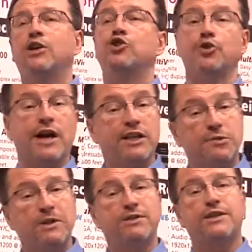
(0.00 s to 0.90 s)

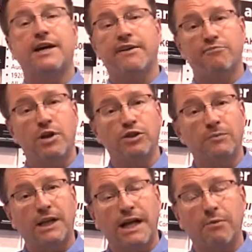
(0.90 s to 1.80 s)
transmitters that have
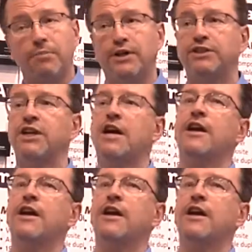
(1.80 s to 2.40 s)
multiple outputs.